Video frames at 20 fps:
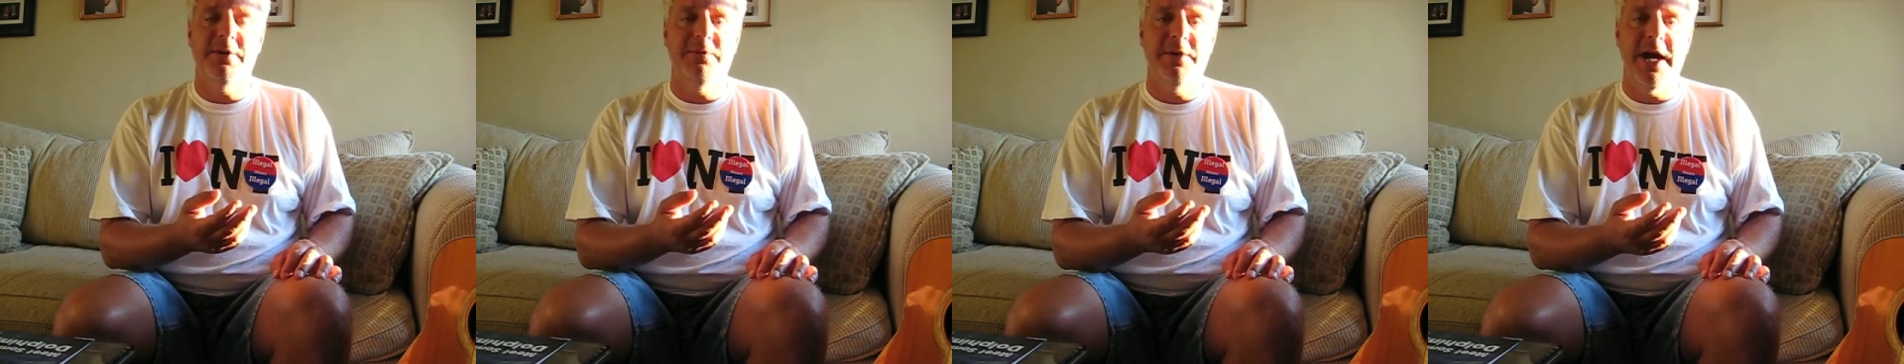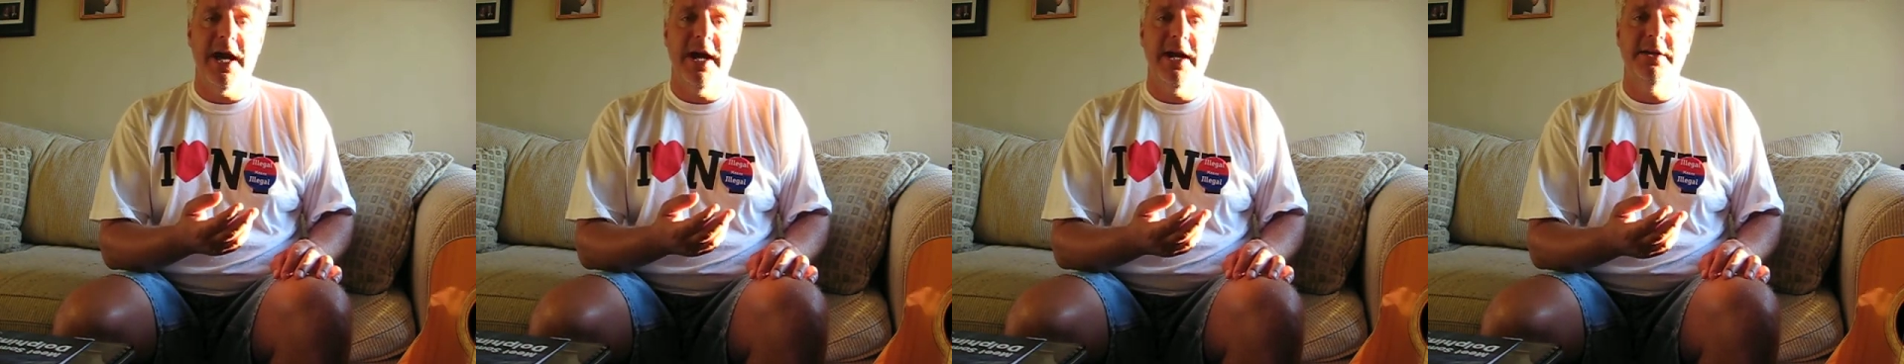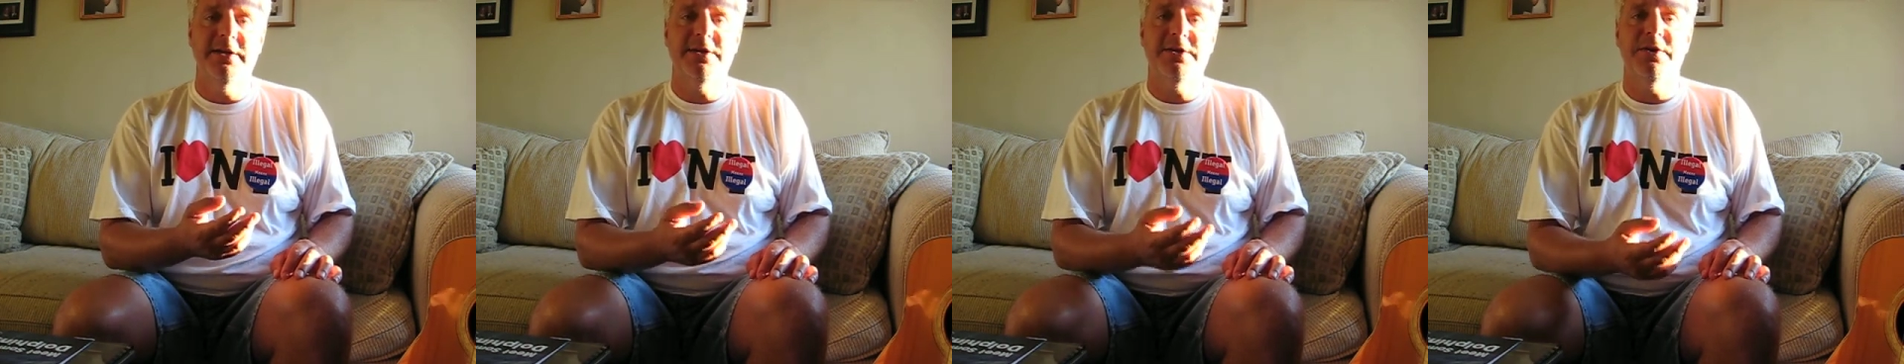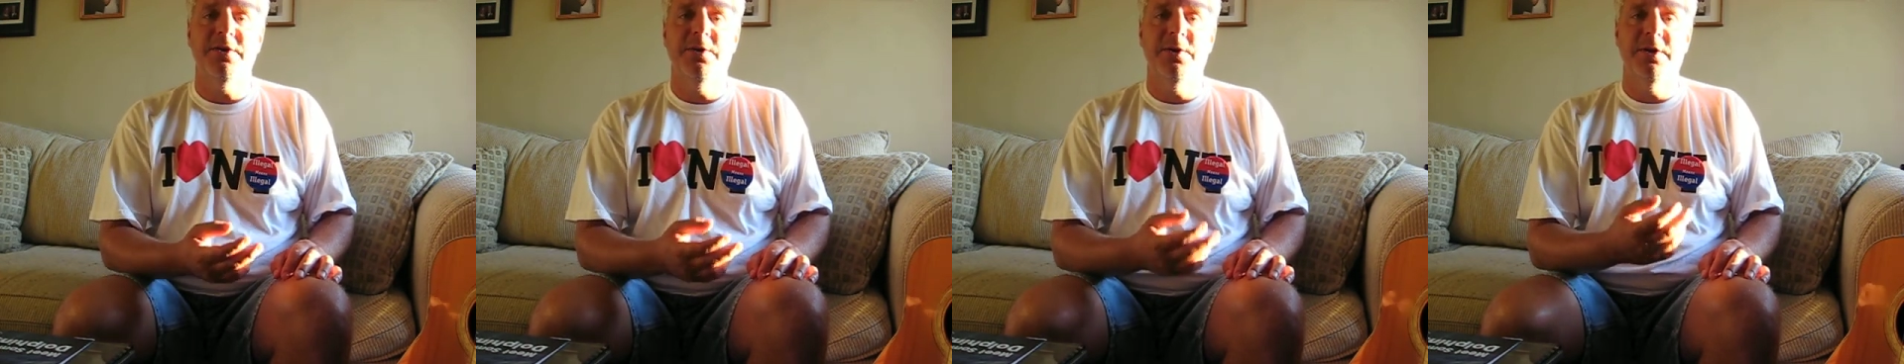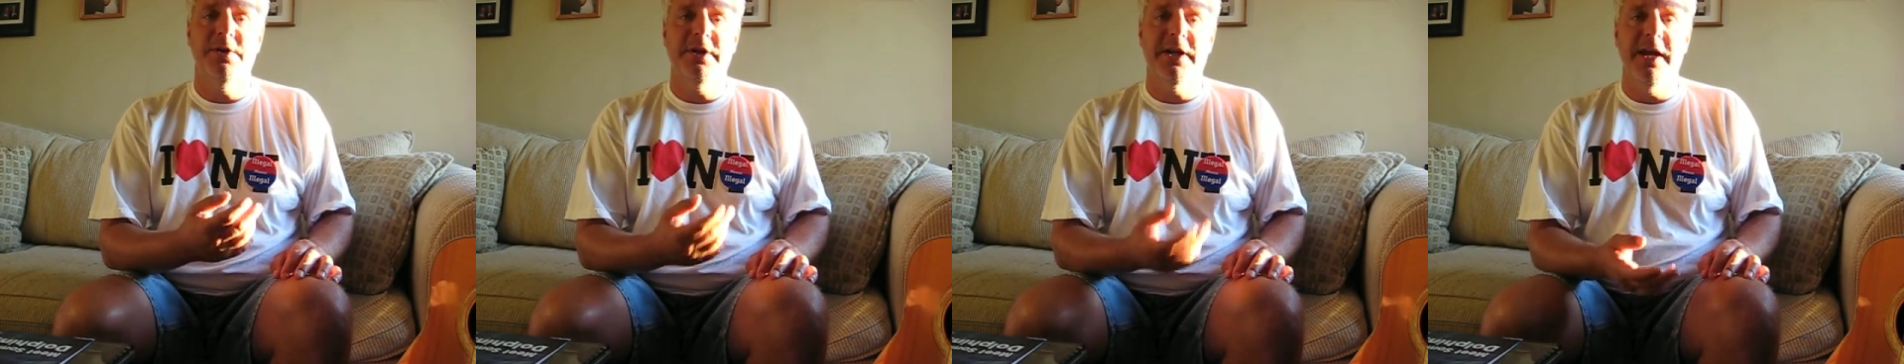Rides
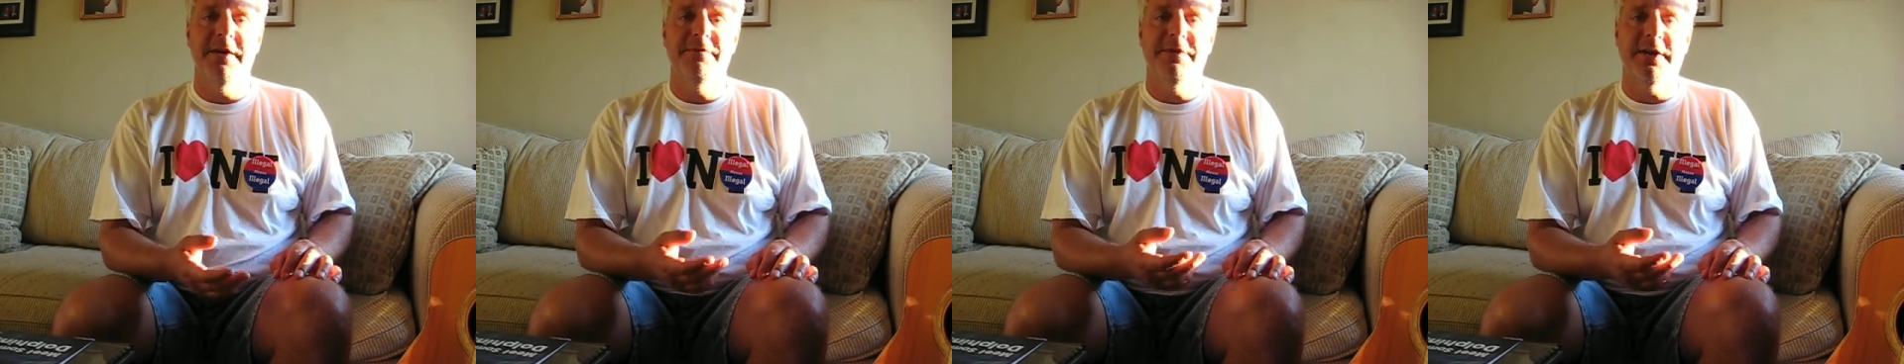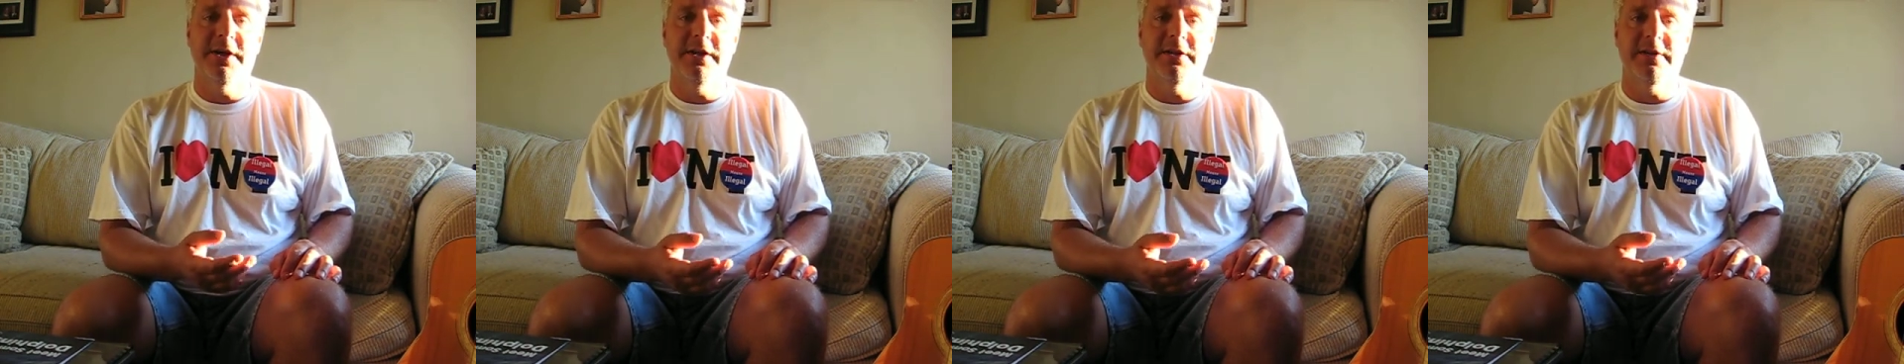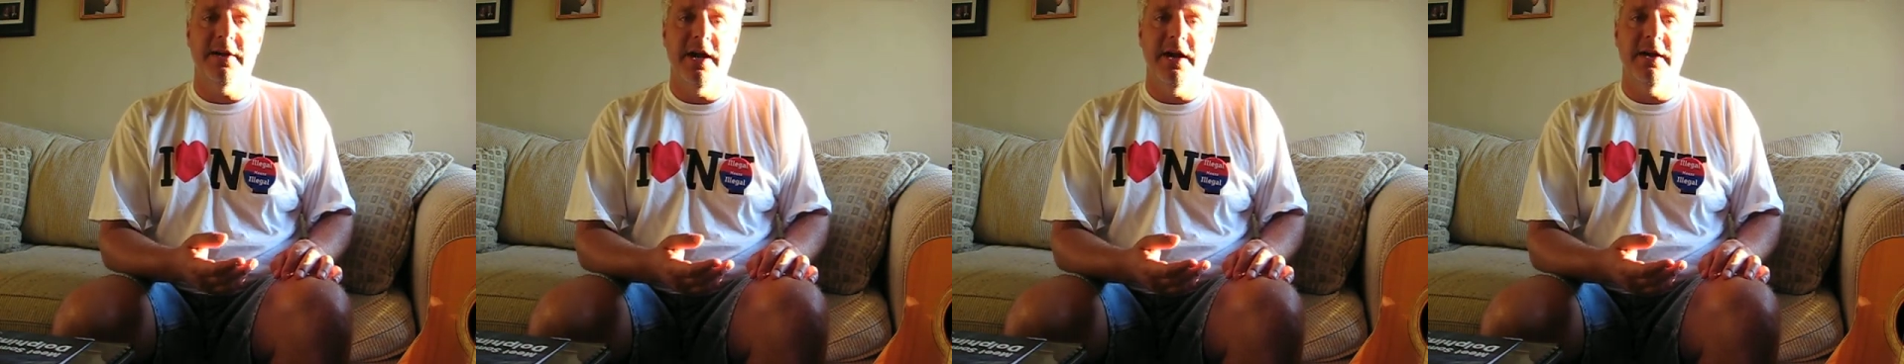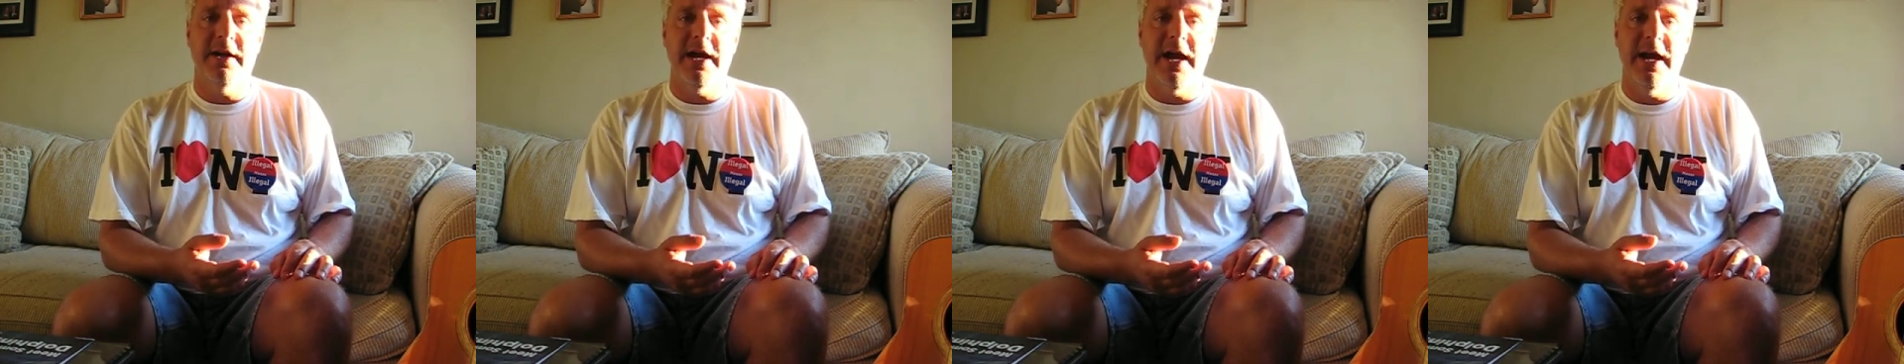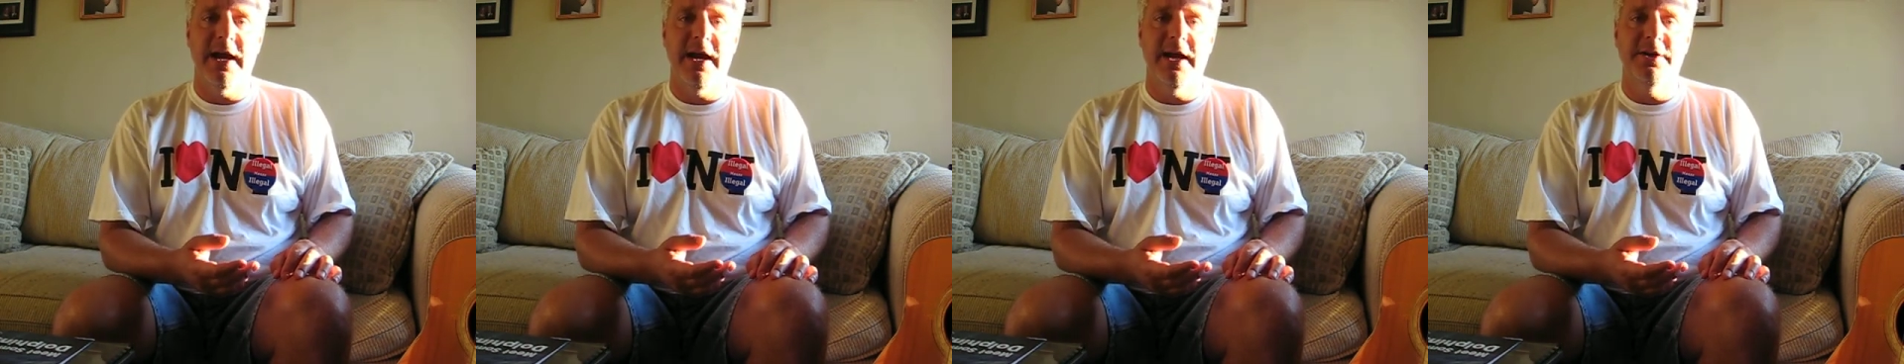or Dave the Guitar
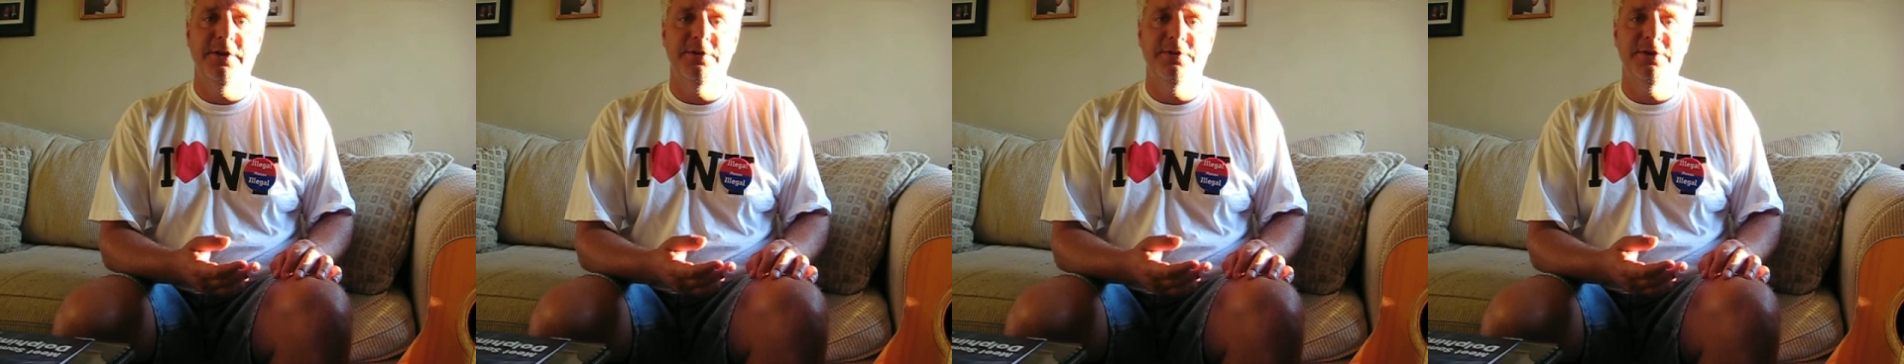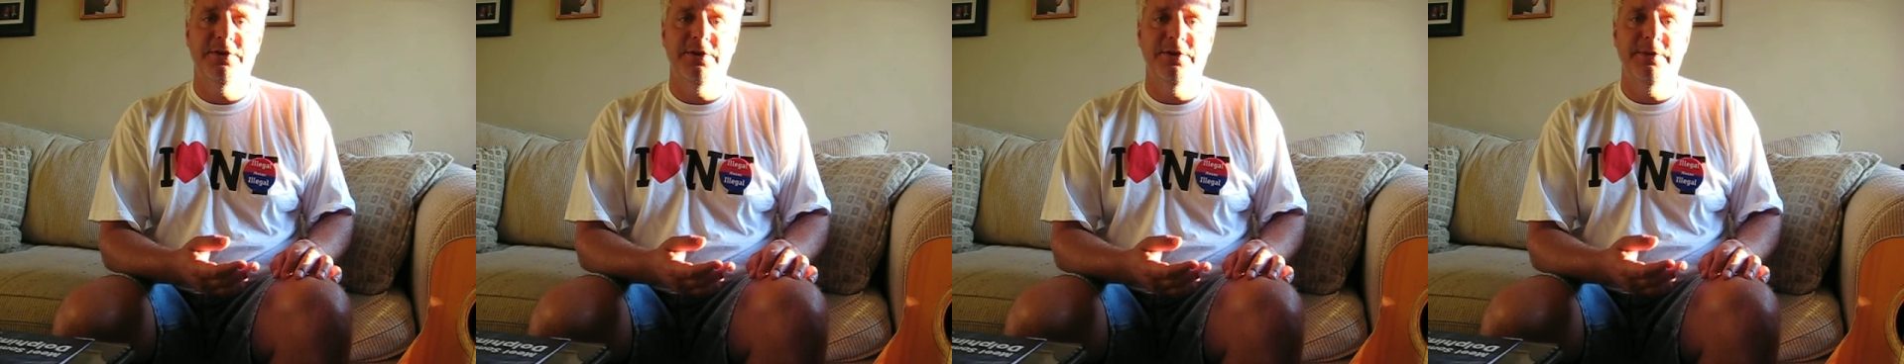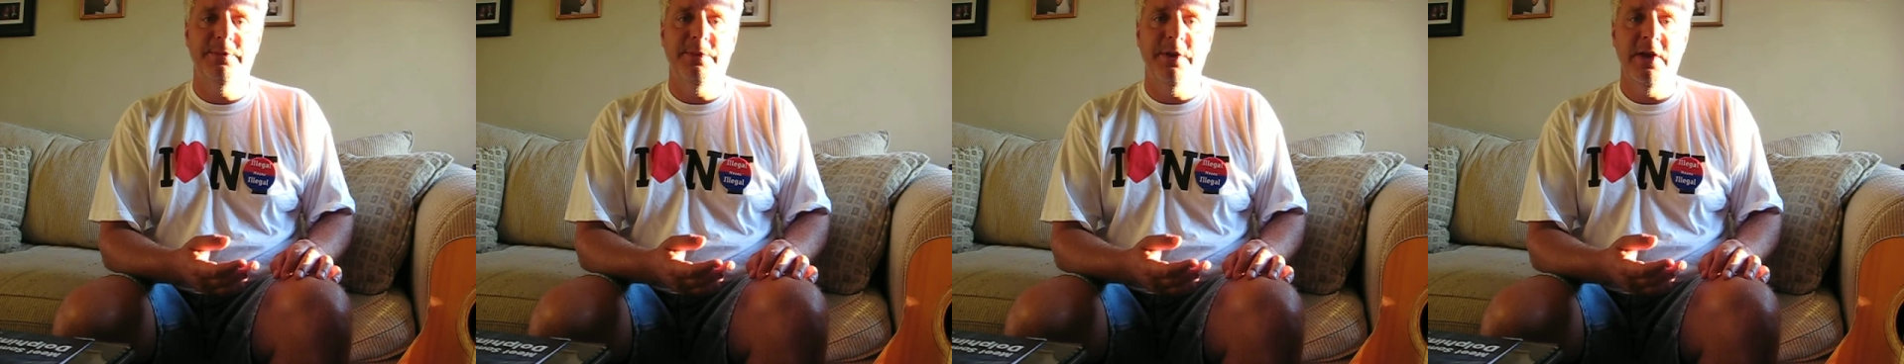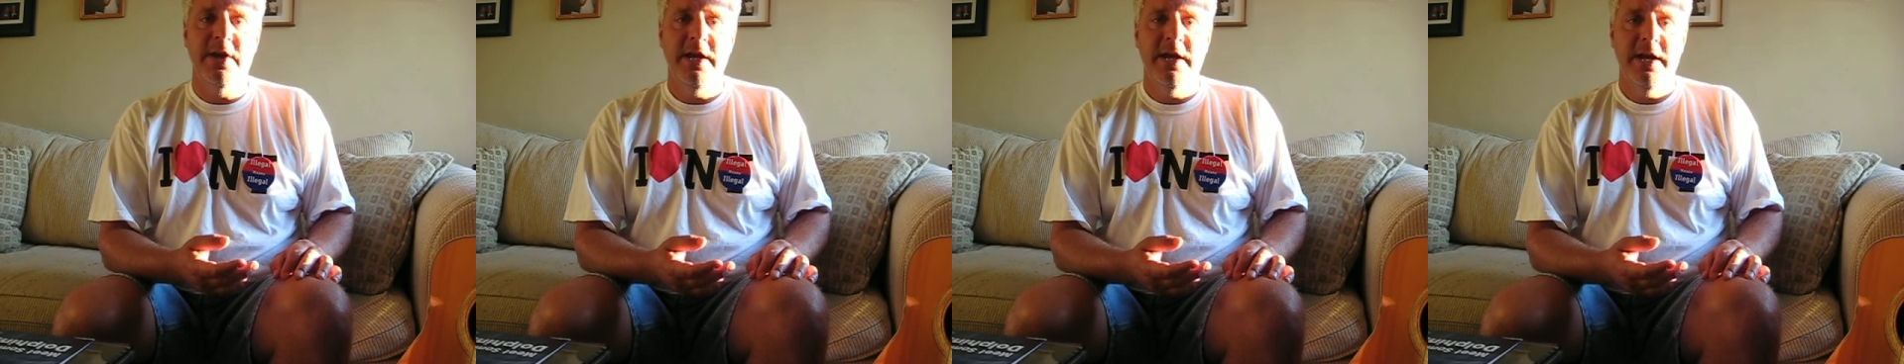Guy on YouTube.